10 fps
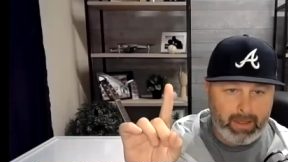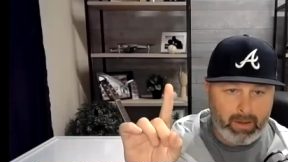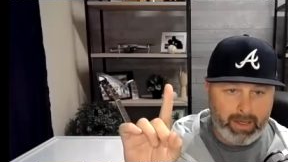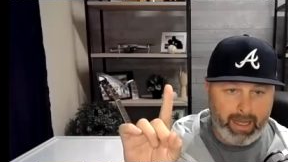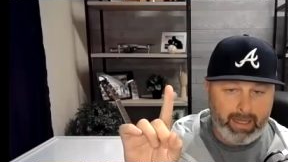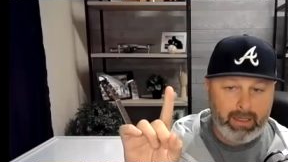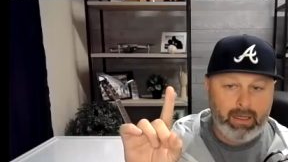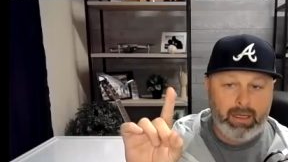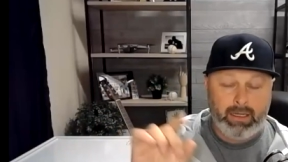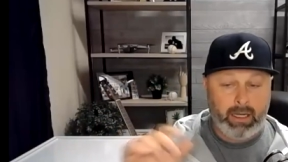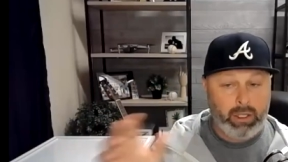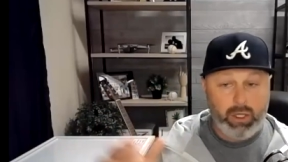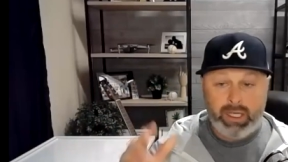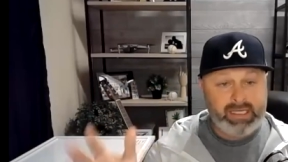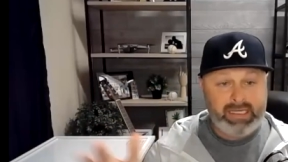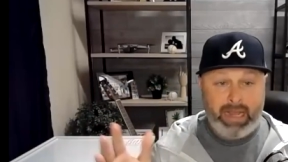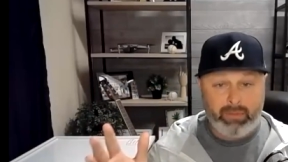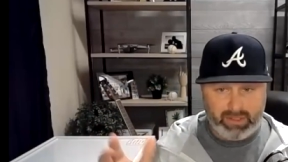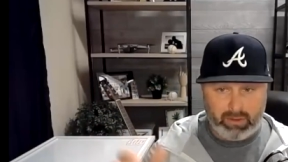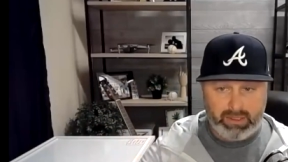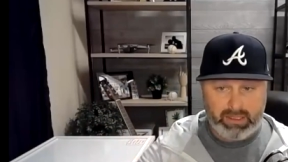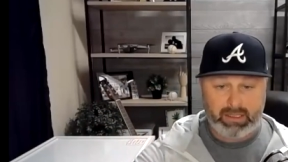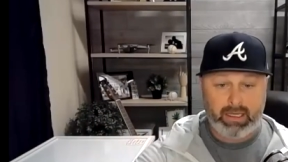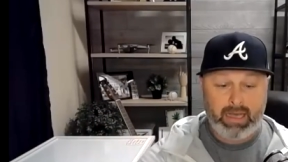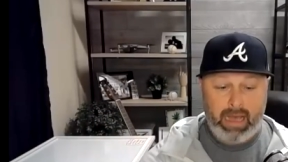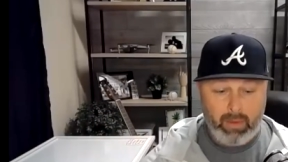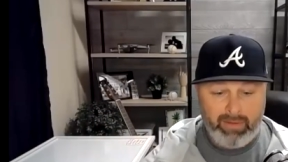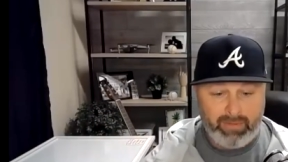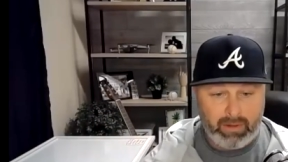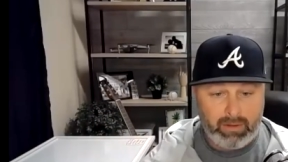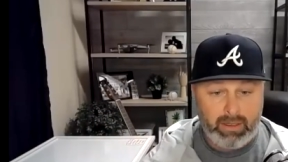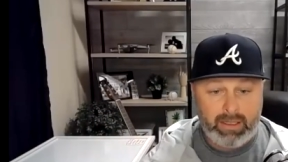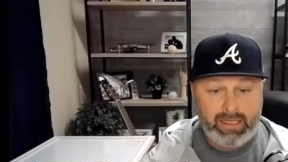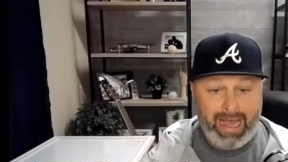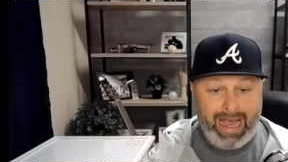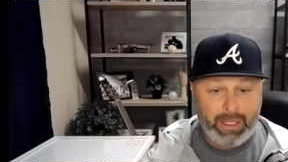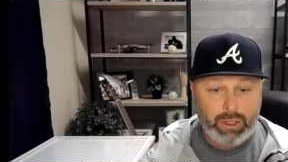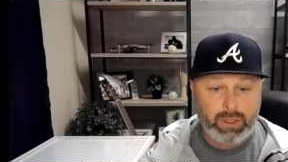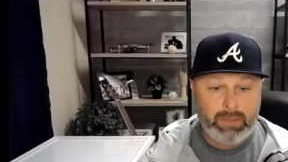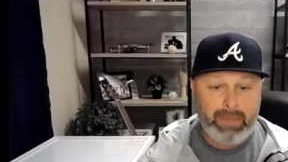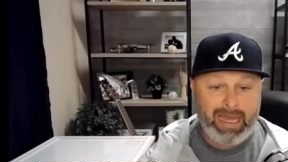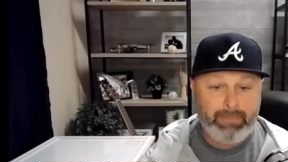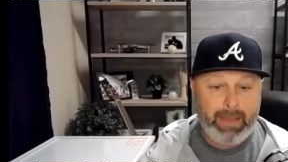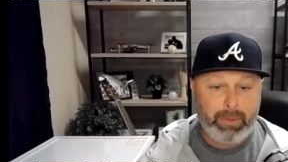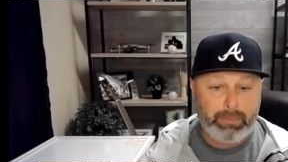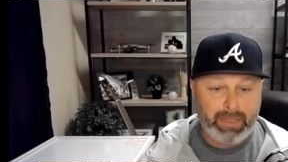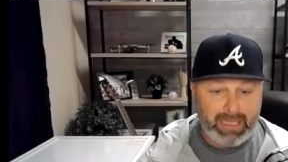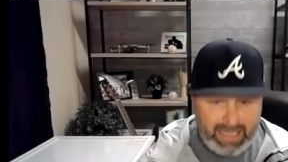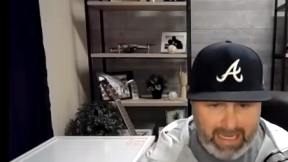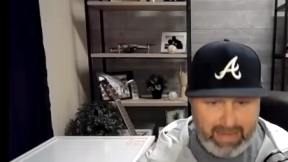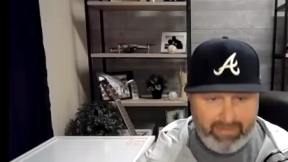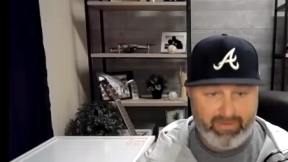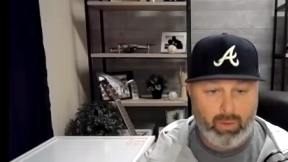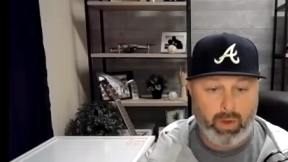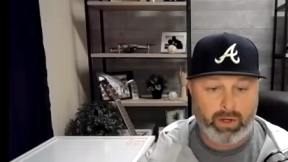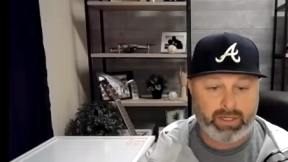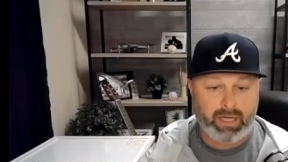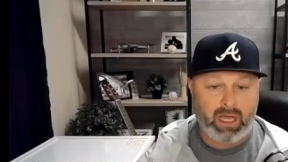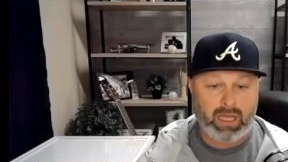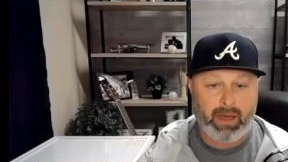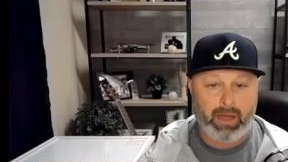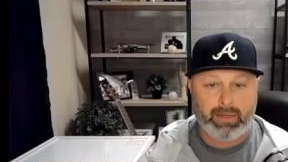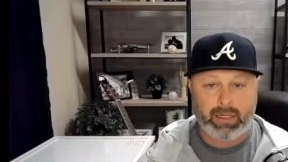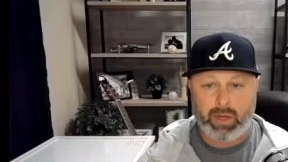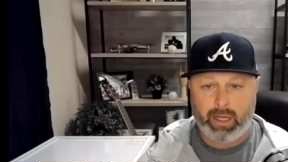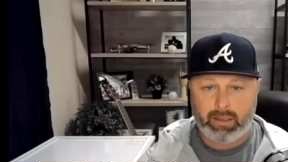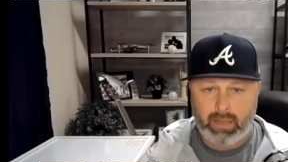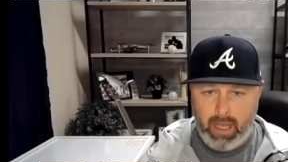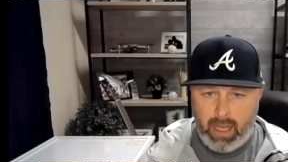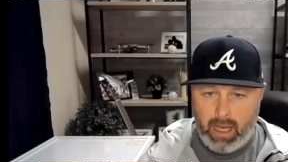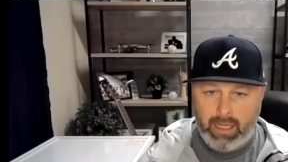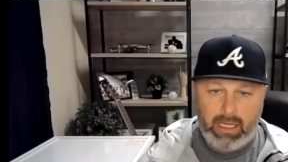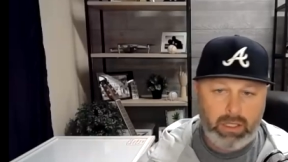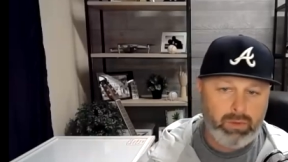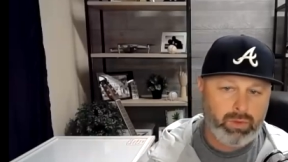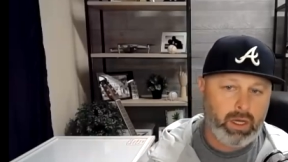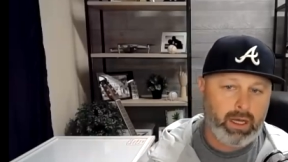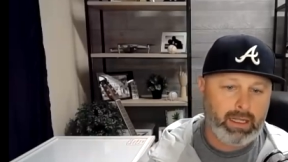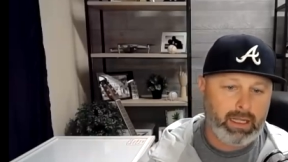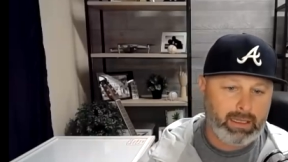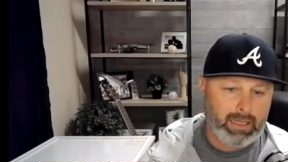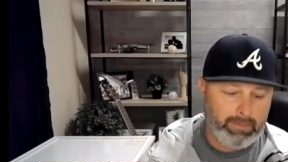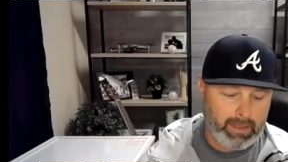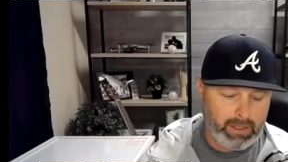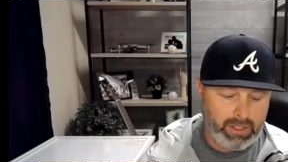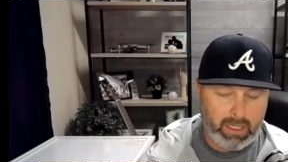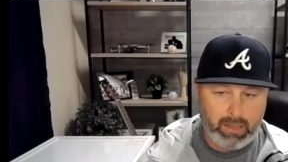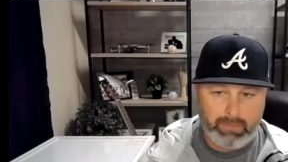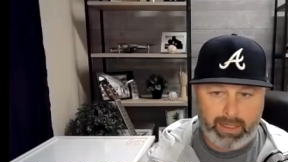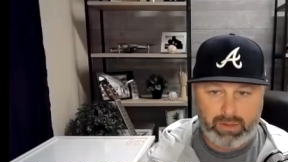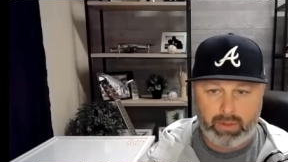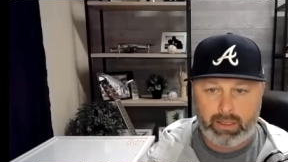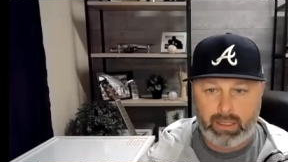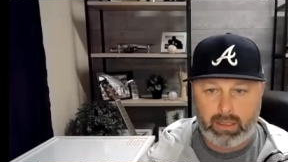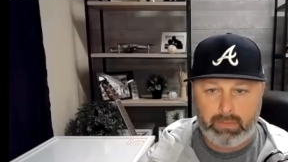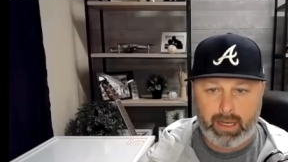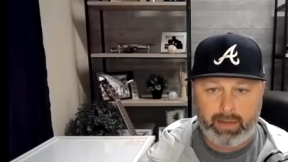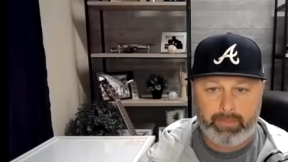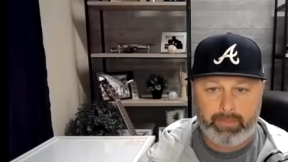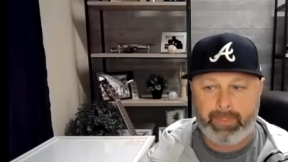Okay. Now you can say results. However, to actually make people believe what you're talking about, I'm going to go ahead and uh, can you uh, let me share my screen here, Matt?